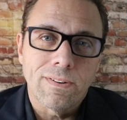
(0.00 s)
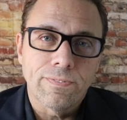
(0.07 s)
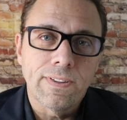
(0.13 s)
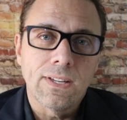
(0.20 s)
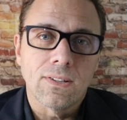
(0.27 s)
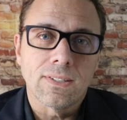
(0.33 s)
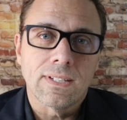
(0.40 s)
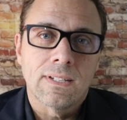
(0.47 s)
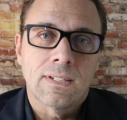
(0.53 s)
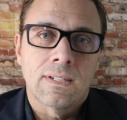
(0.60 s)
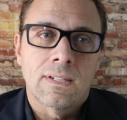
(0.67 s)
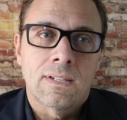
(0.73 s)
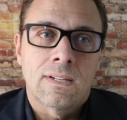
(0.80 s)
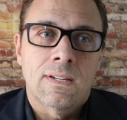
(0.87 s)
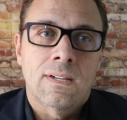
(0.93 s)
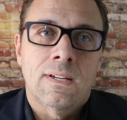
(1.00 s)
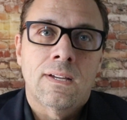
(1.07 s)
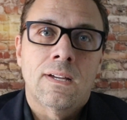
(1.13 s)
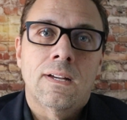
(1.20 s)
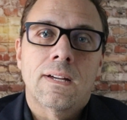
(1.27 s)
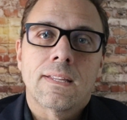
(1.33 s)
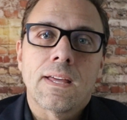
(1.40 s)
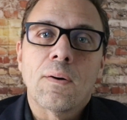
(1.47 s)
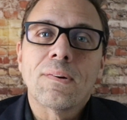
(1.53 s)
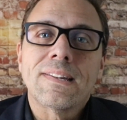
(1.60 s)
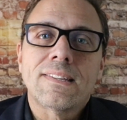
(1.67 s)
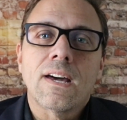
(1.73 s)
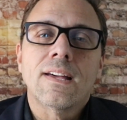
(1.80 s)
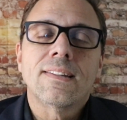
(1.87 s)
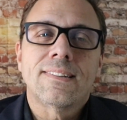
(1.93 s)
field. That
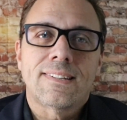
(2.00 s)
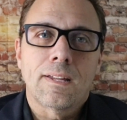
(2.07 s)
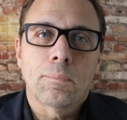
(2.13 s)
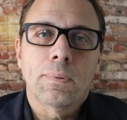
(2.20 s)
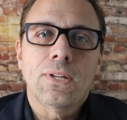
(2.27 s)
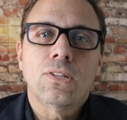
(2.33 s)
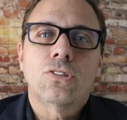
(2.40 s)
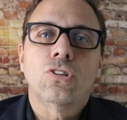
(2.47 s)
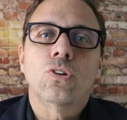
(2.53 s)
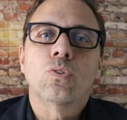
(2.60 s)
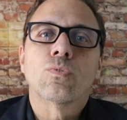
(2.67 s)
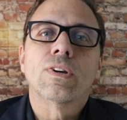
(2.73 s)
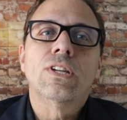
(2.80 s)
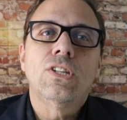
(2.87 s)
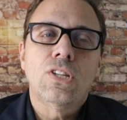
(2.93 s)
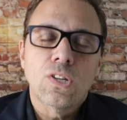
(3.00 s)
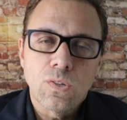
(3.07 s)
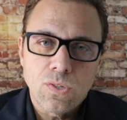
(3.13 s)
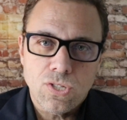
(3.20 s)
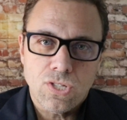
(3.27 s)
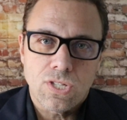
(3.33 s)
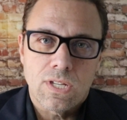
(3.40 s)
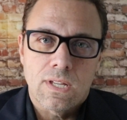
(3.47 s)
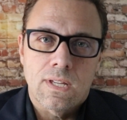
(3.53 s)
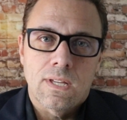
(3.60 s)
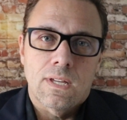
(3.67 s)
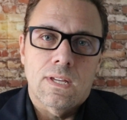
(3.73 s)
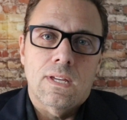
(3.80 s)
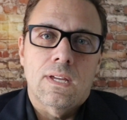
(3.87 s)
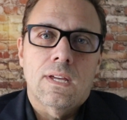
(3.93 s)
was done simply to reduce
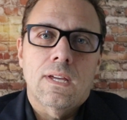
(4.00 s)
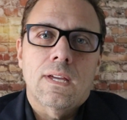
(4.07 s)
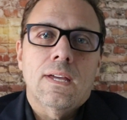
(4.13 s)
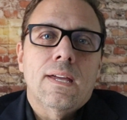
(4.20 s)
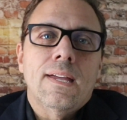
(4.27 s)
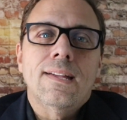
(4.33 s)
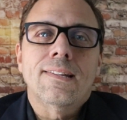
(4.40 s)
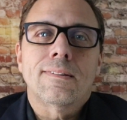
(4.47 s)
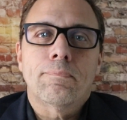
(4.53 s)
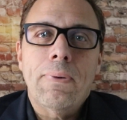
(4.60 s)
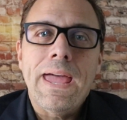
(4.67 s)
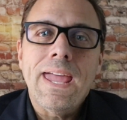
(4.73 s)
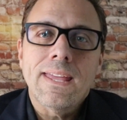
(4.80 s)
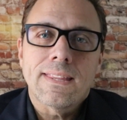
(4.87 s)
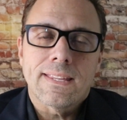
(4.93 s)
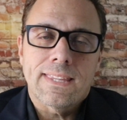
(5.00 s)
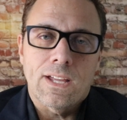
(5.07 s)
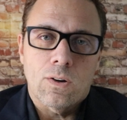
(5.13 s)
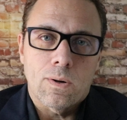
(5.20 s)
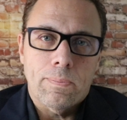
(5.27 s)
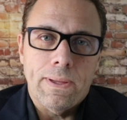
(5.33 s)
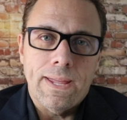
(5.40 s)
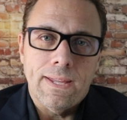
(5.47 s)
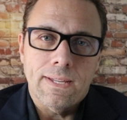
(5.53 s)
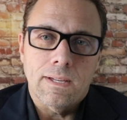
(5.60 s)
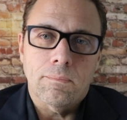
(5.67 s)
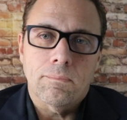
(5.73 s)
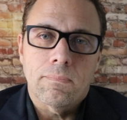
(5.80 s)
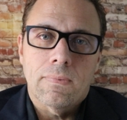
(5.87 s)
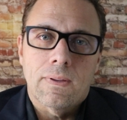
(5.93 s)
his pay that they were paying
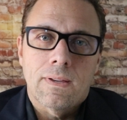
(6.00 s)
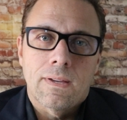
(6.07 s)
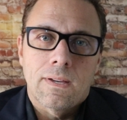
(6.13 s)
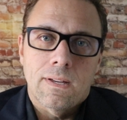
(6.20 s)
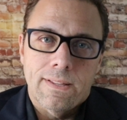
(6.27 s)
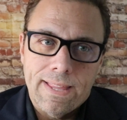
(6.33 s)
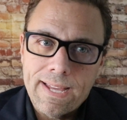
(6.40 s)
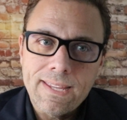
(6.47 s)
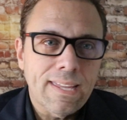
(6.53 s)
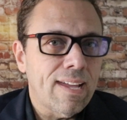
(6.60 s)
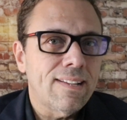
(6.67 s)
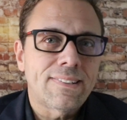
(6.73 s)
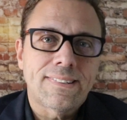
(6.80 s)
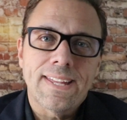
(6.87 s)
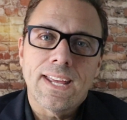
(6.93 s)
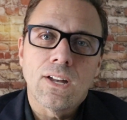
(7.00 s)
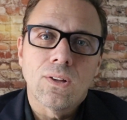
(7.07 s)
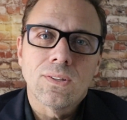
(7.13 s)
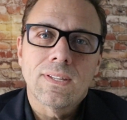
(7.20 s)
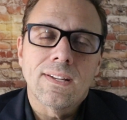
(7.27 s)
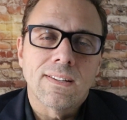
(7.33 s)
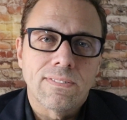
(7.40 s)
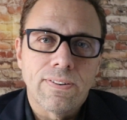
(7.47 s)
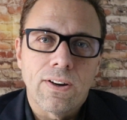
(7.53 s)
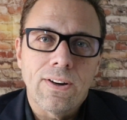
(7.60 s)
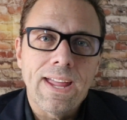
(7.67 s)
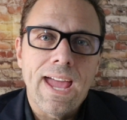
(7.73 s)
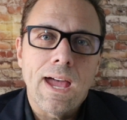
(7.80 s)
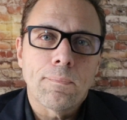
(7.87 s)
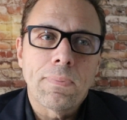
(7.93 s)
him. Now, that case settled. He's
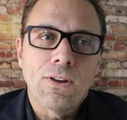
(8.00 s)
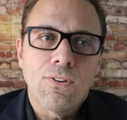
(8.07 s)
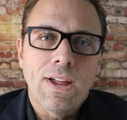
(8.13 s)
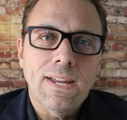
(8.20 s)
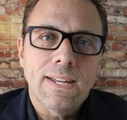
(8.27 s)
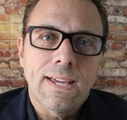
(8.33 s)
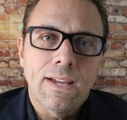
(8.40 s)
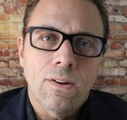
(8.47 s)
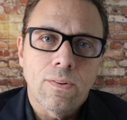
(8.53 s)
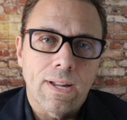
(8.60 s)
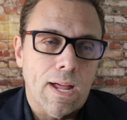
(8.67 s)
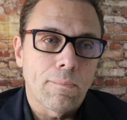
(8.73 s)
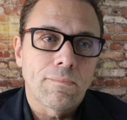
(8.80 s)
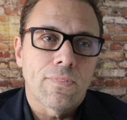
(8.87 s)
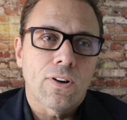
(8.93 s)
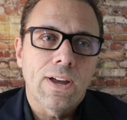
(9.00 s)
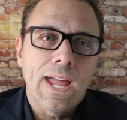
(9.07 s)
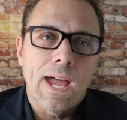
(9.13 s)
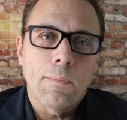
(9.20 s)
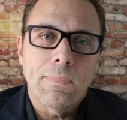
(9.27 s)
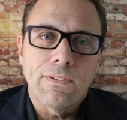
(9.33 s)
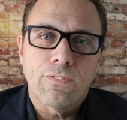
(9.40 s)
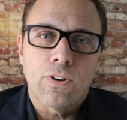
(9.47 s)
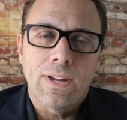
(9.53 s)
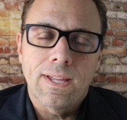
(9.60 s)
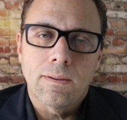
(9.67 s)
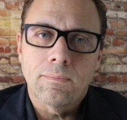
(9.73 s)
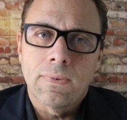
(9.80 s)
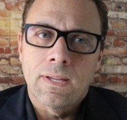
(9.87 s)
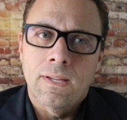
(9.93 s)
very happy right now, and I'm very happy for
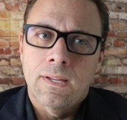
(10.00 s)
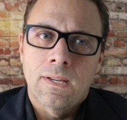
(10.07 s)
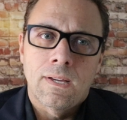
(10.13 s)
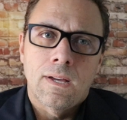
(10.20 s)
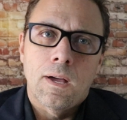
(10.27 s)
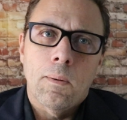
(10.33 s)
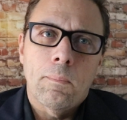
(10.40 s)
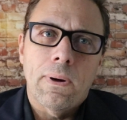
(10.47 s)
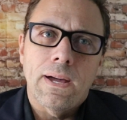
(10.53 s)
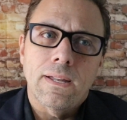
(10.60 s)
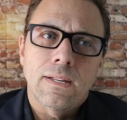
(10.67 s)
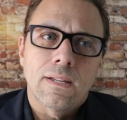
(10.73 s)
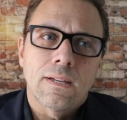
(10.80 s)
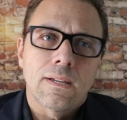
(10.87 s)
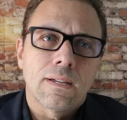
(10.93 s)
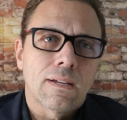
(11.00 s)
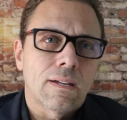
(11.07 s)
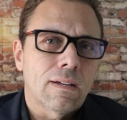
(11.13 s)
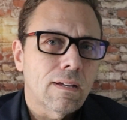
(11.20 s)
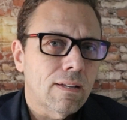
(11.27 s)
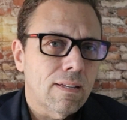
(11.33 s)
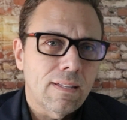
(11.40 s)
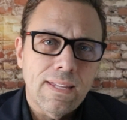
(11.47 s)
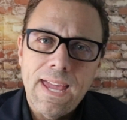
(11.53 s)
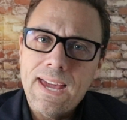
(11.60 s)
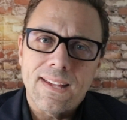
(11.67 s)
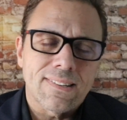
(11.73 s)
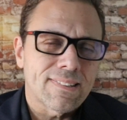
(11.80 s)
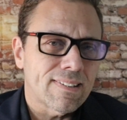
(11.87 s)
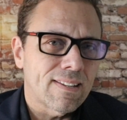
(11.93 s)
him. But
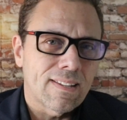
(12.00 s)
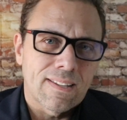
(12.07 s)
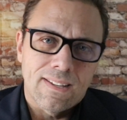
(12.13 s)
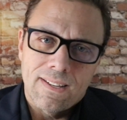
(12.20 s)
yes,